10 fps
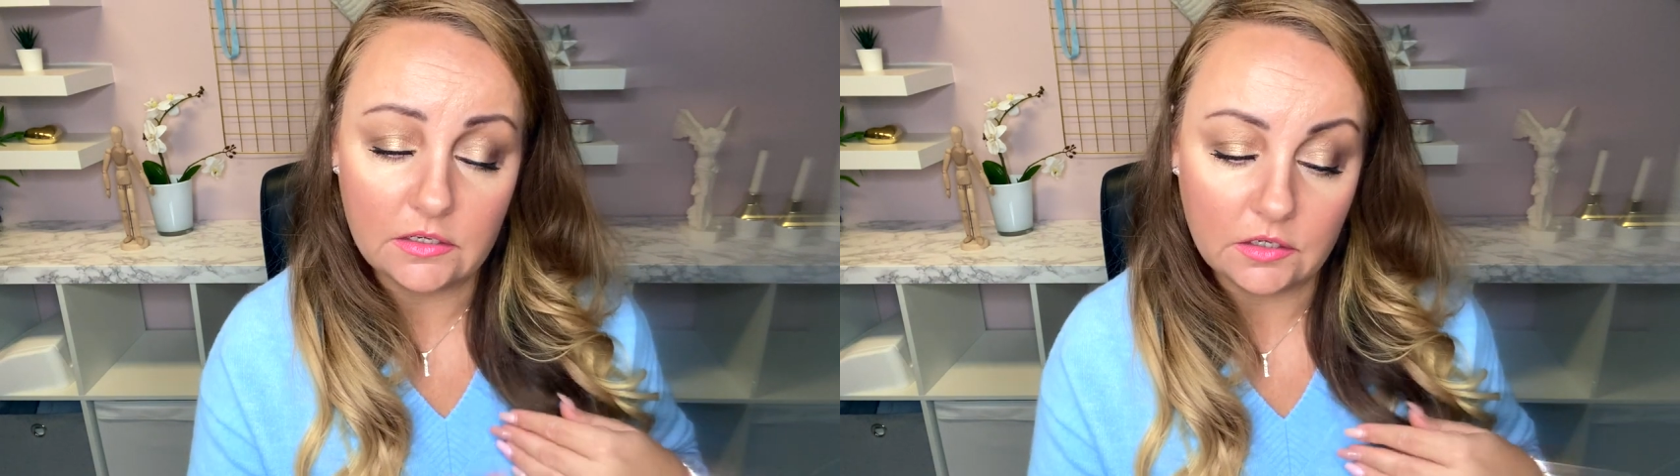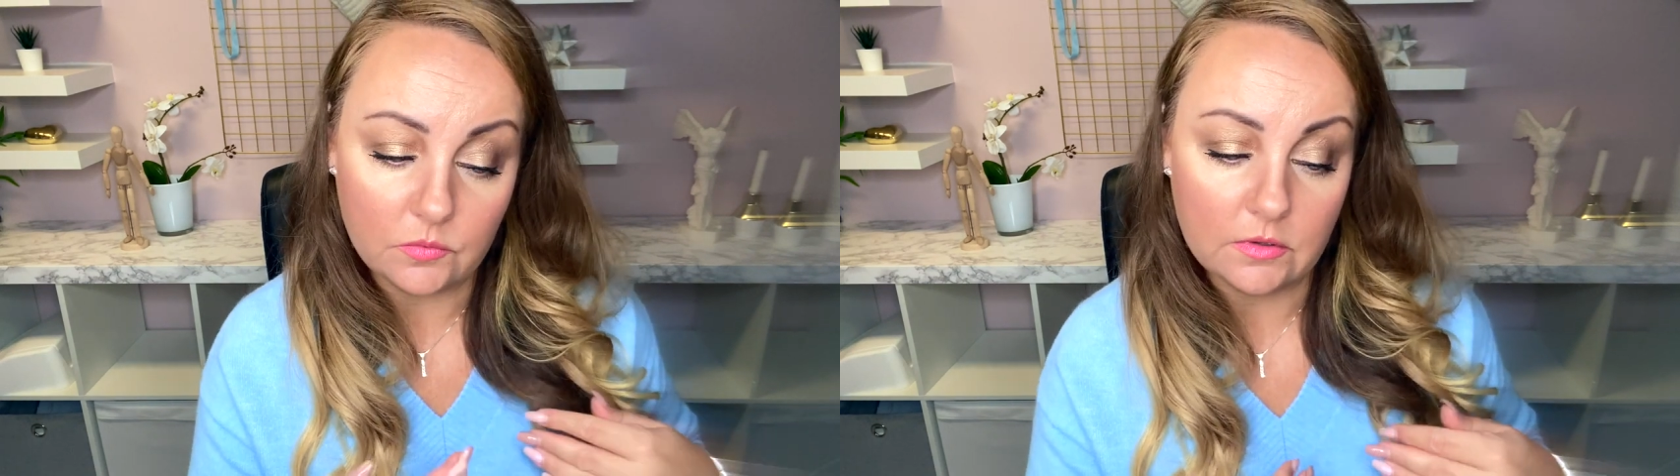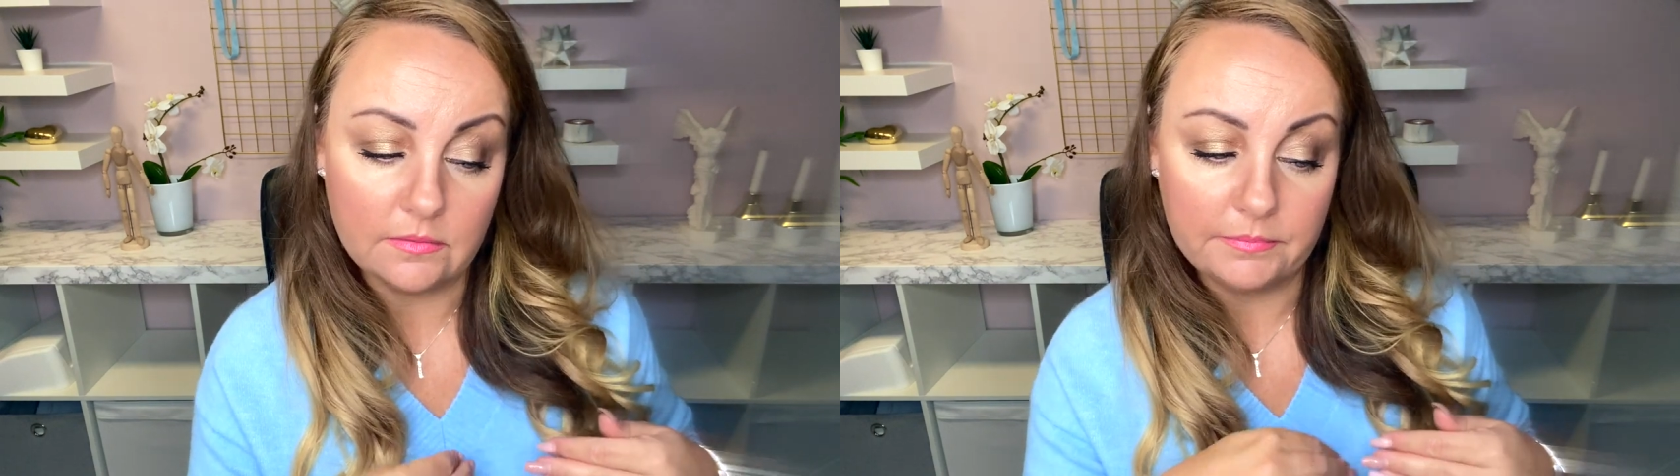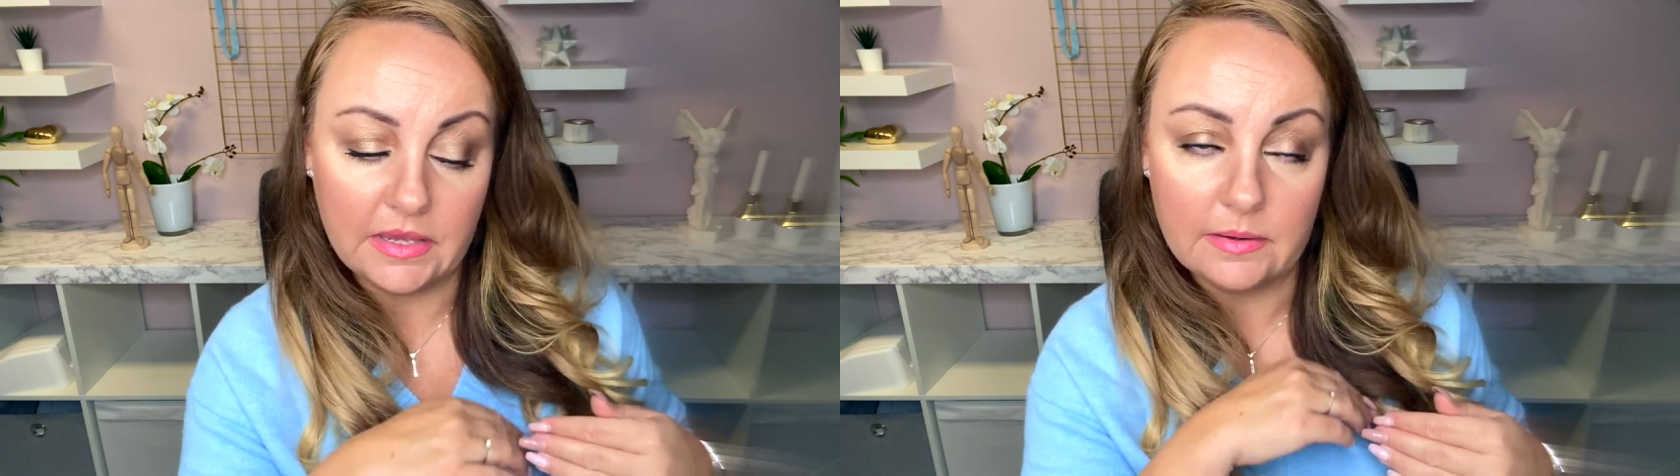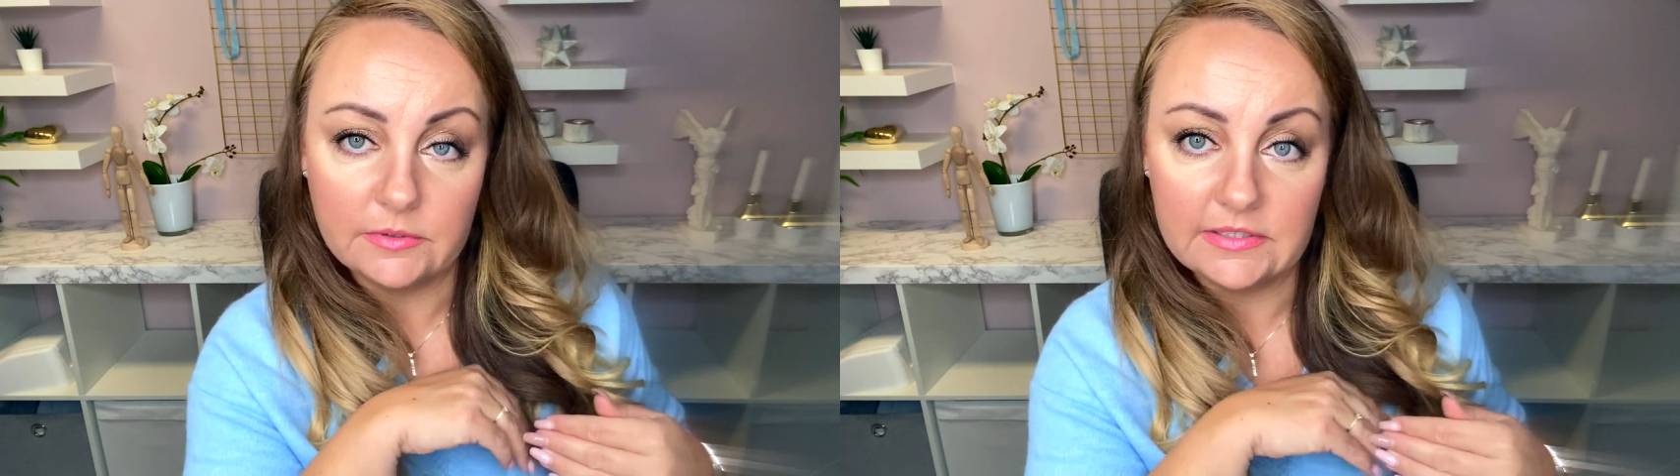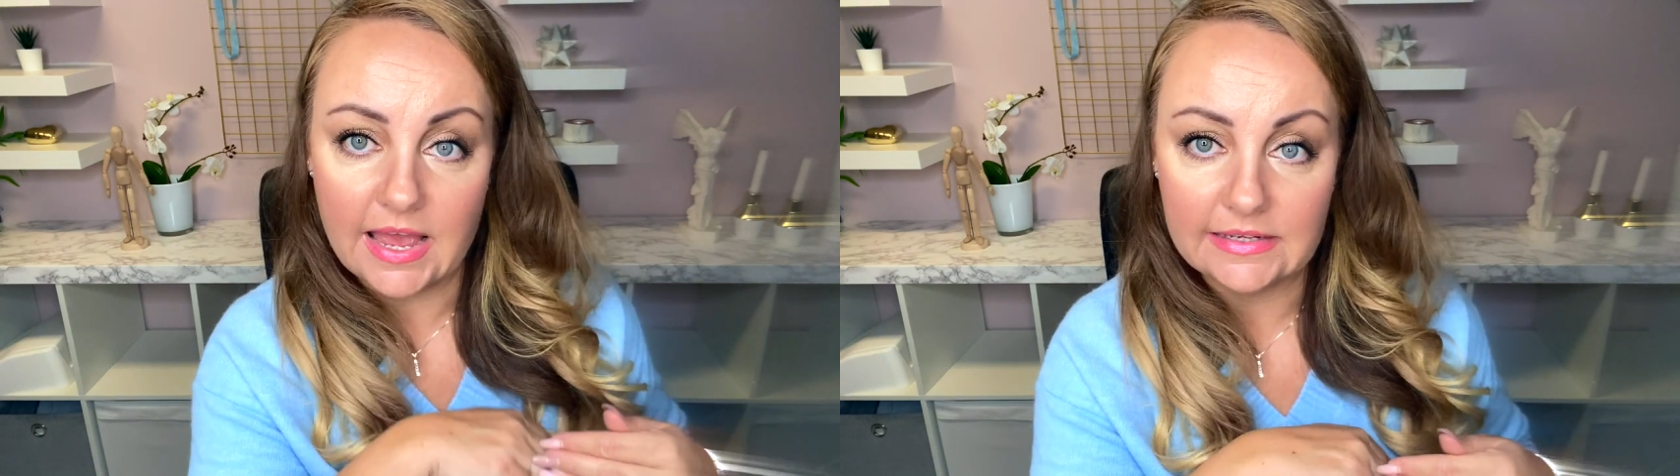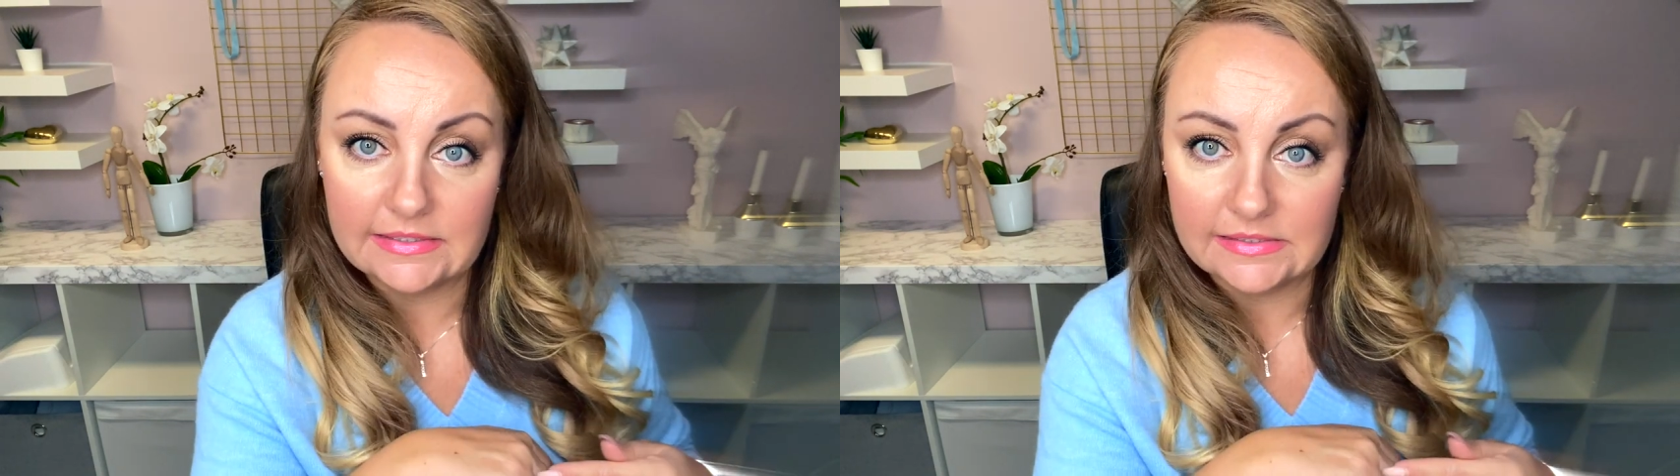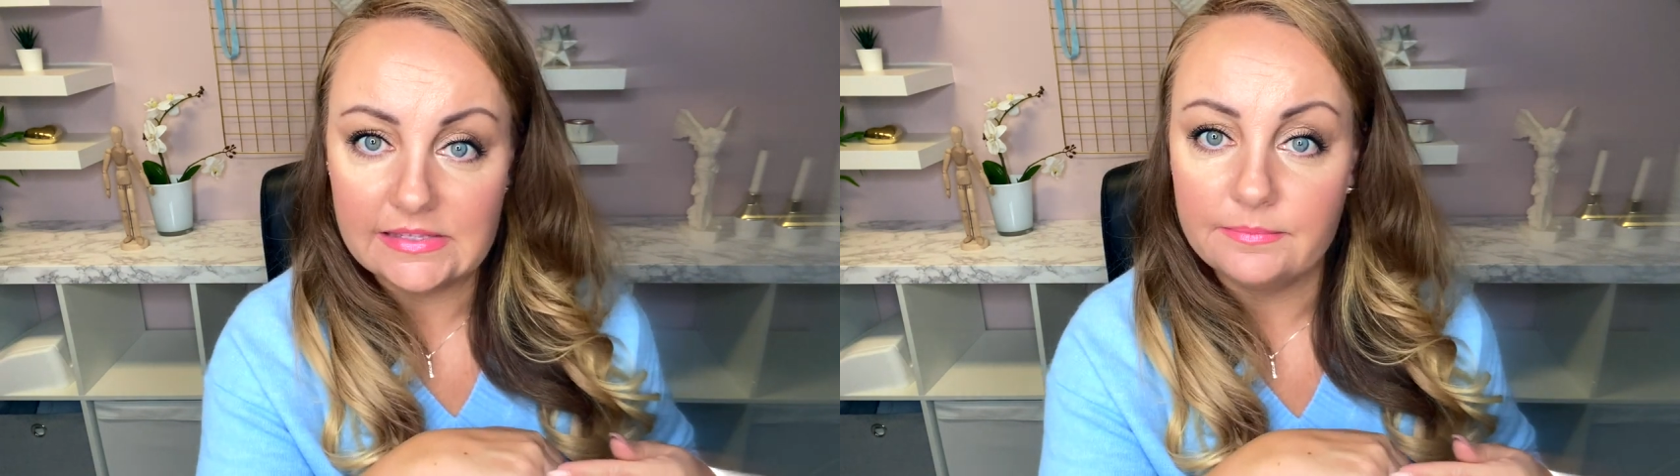You will be able to access